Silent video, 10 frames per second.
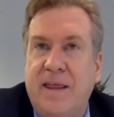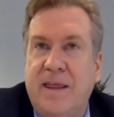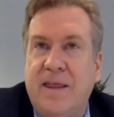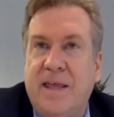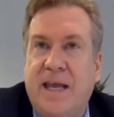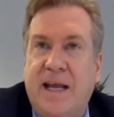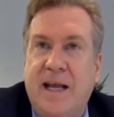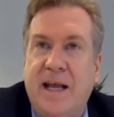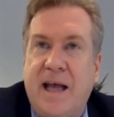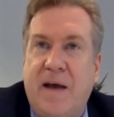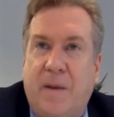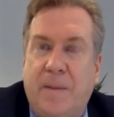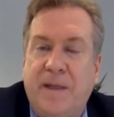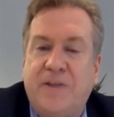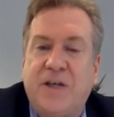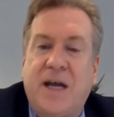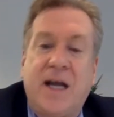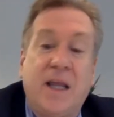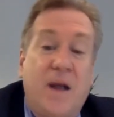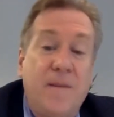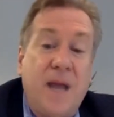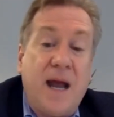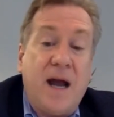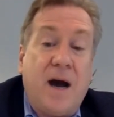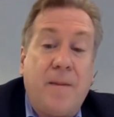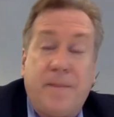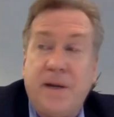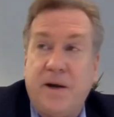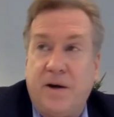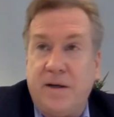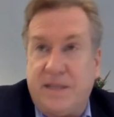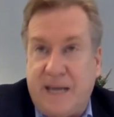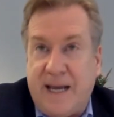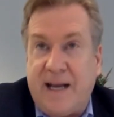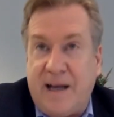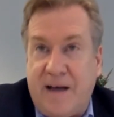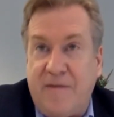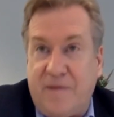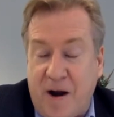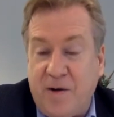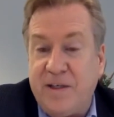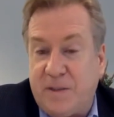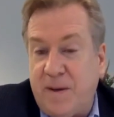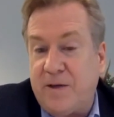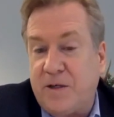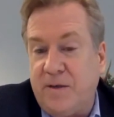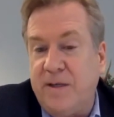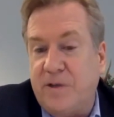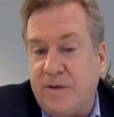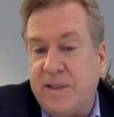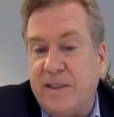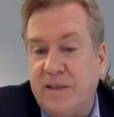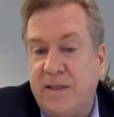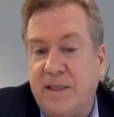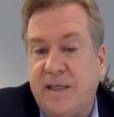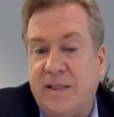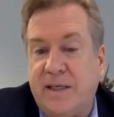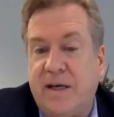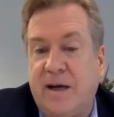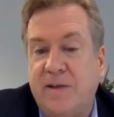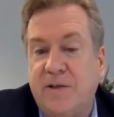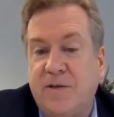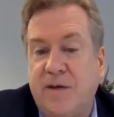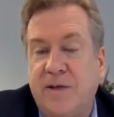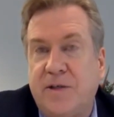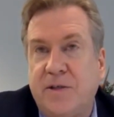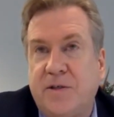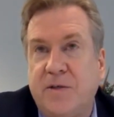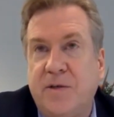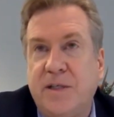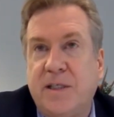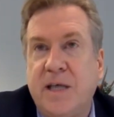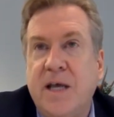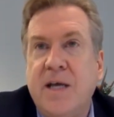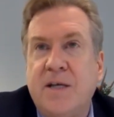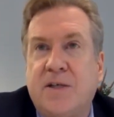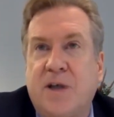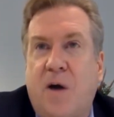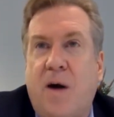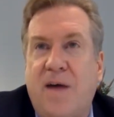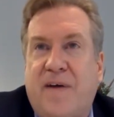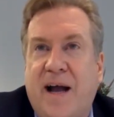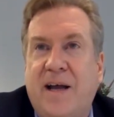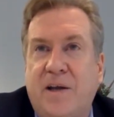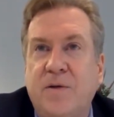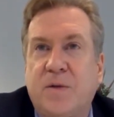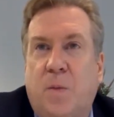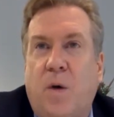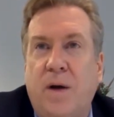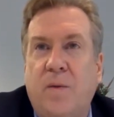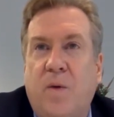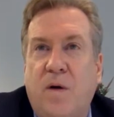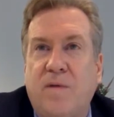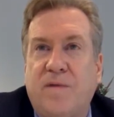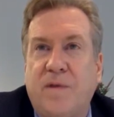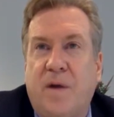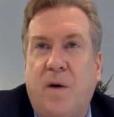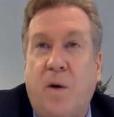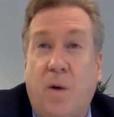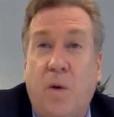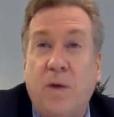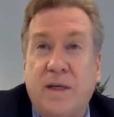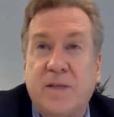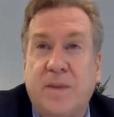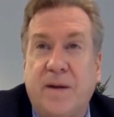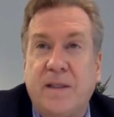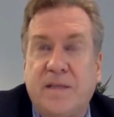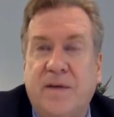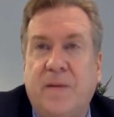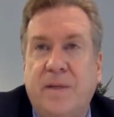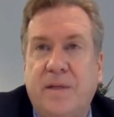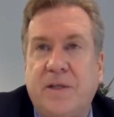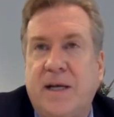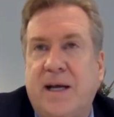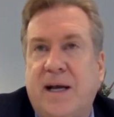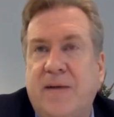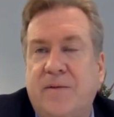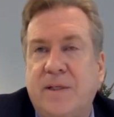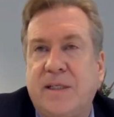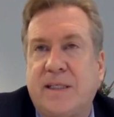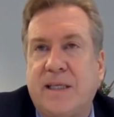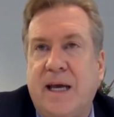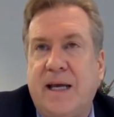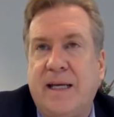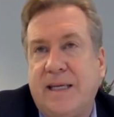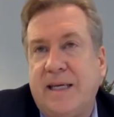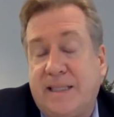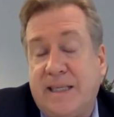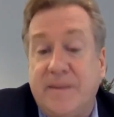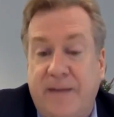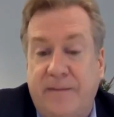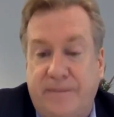The LBJ alumni up here take a very special interest in the DC concentration students. So, if I had to use one word for the whole experience of LBJ, I would say it, it's intimate.